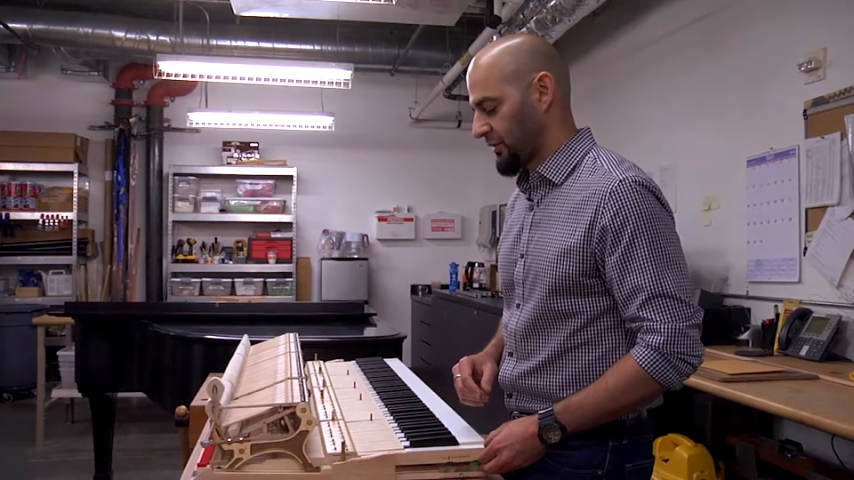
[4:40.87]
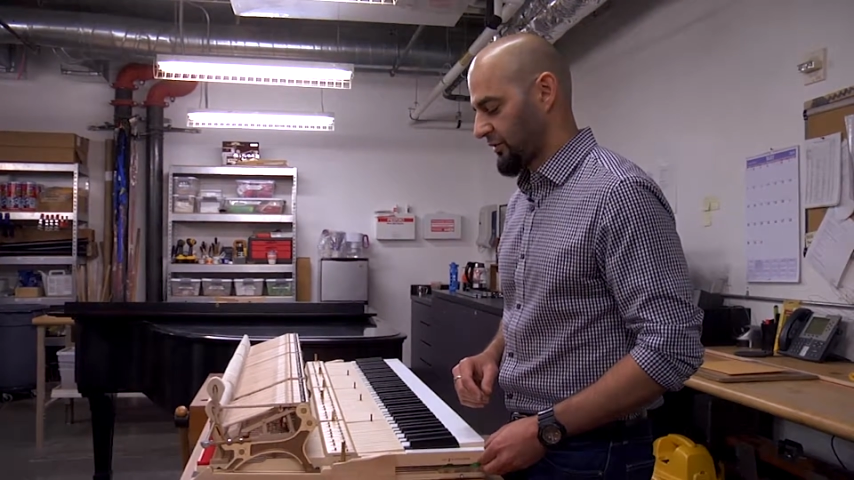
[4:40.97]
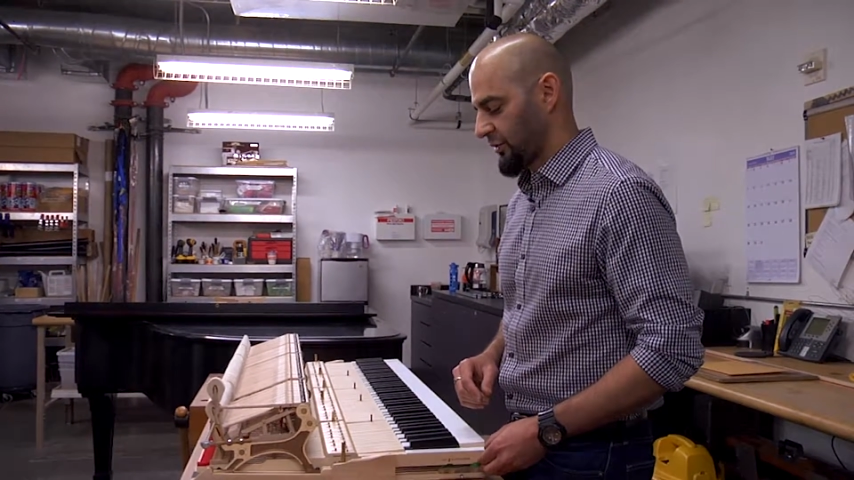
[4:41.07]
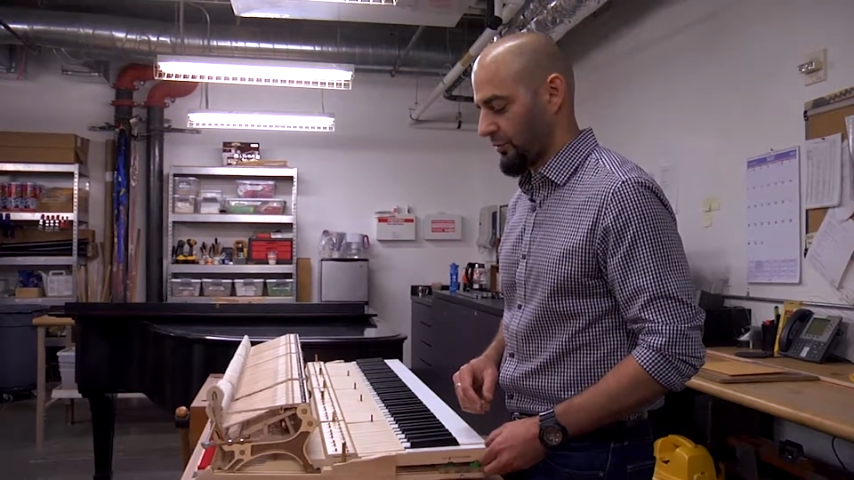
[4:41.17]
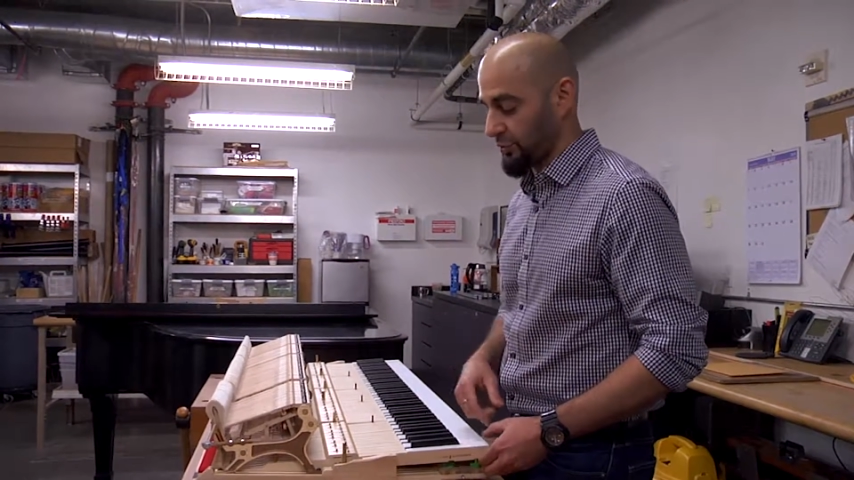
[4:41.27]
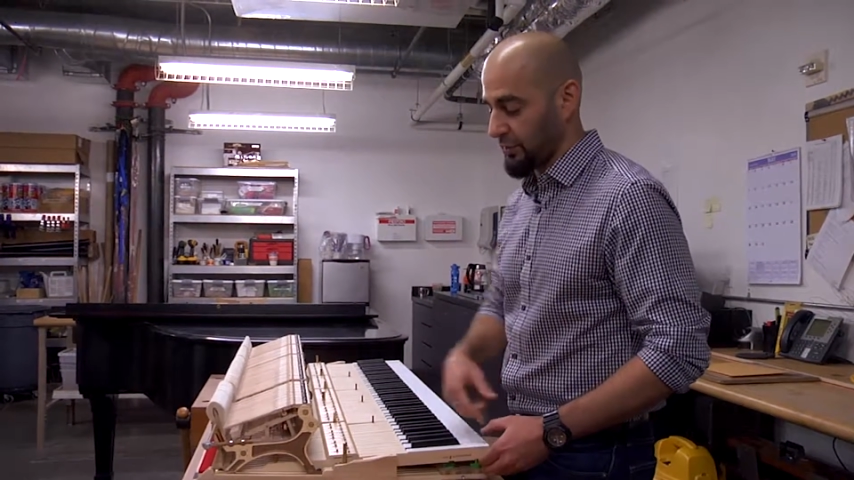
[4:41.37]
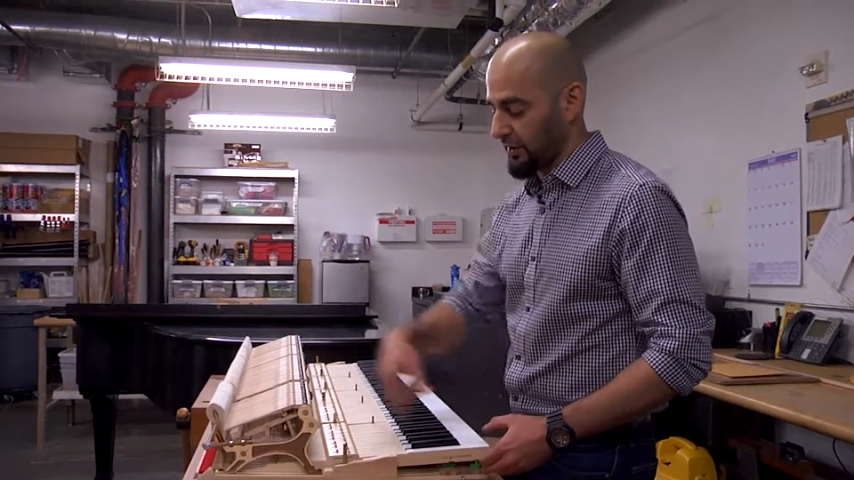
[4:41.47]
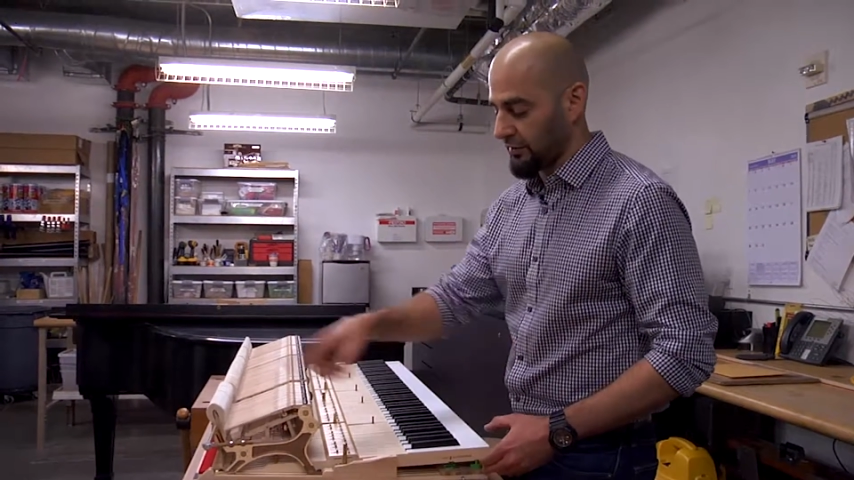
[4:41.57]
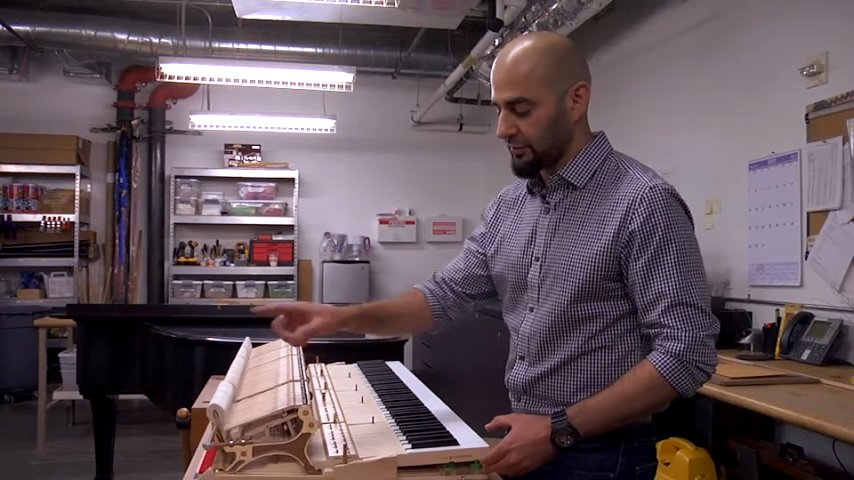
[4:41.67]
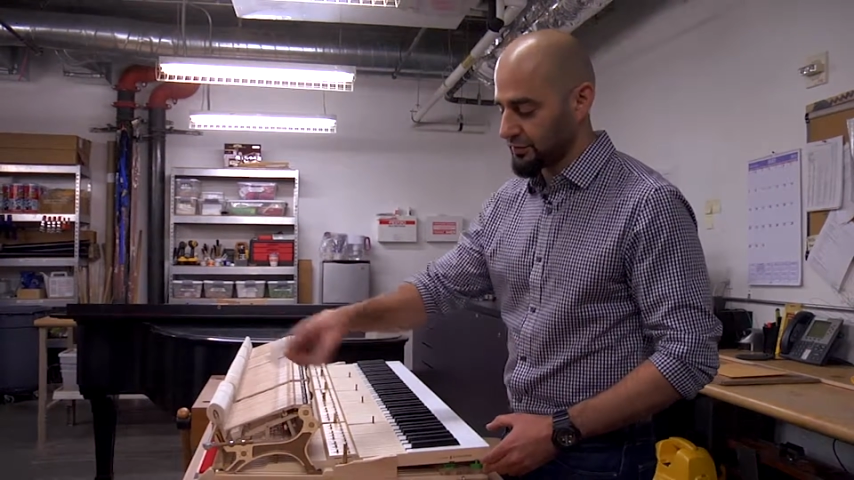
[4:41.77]
So three
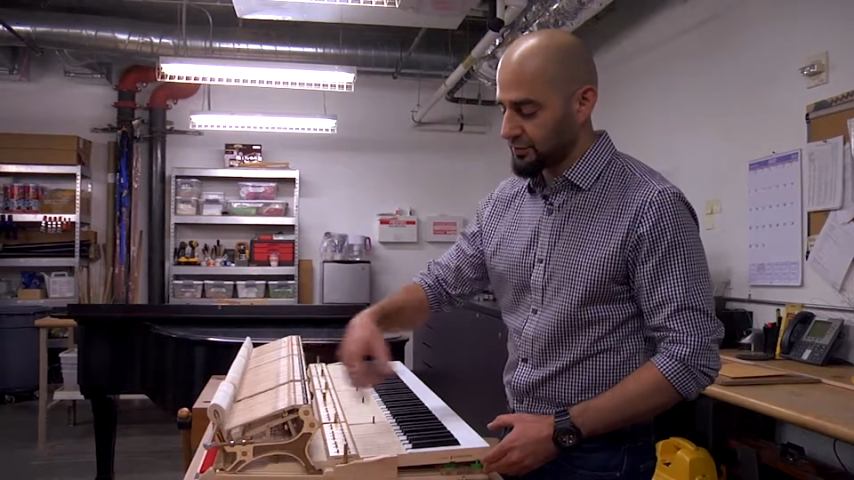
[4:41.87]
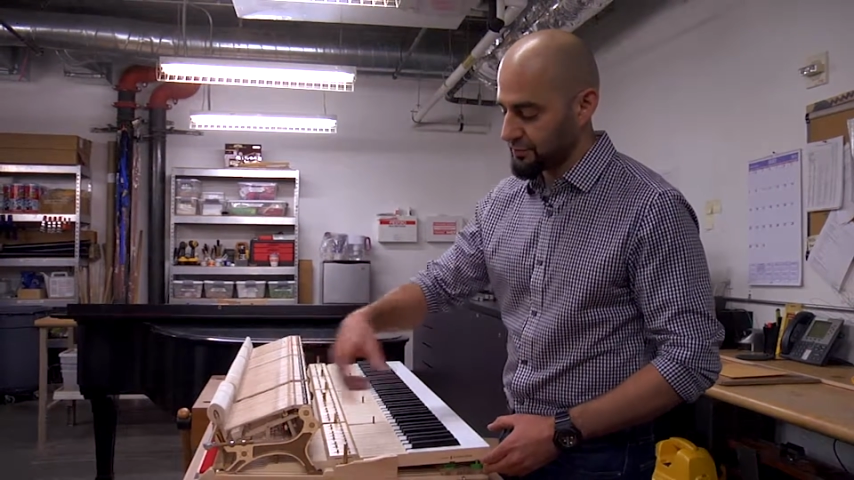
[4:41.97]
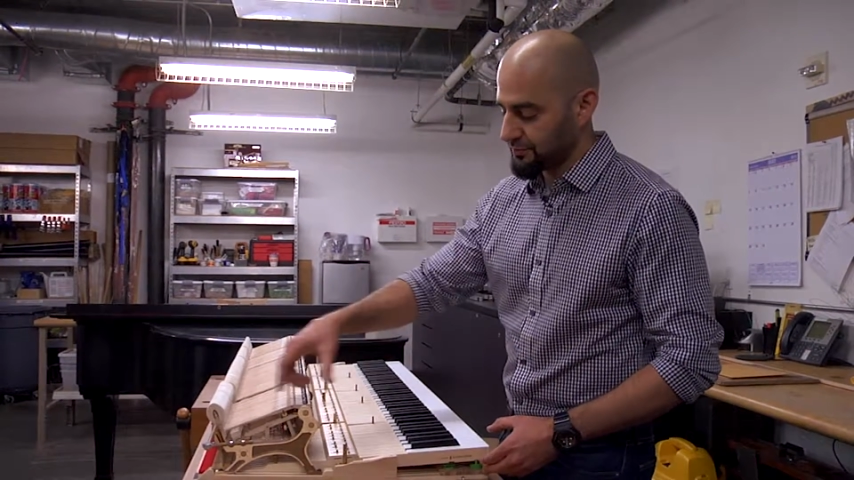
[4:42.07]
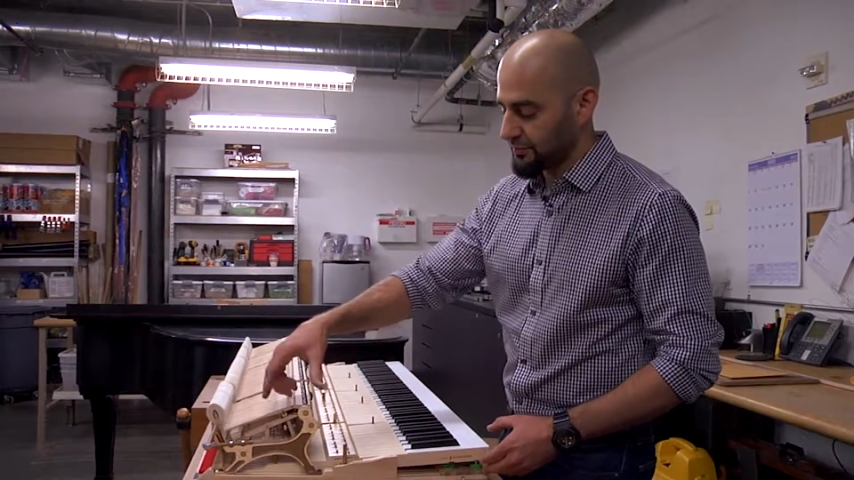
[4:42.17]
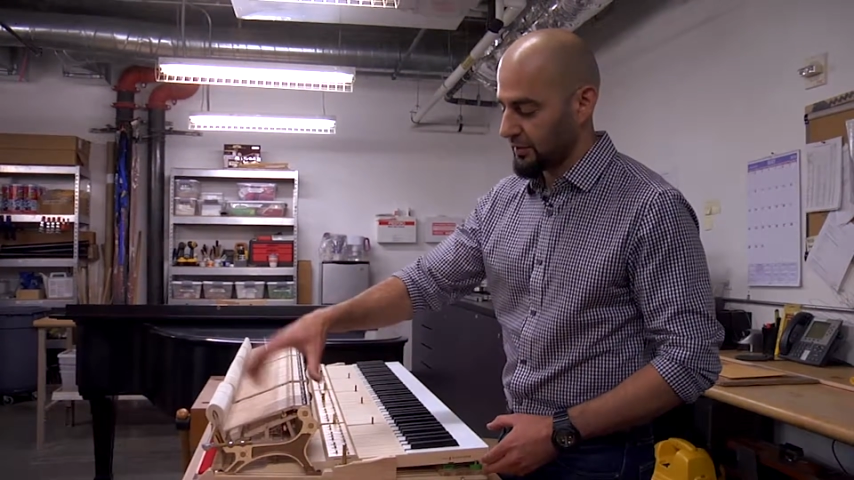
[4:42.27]
levers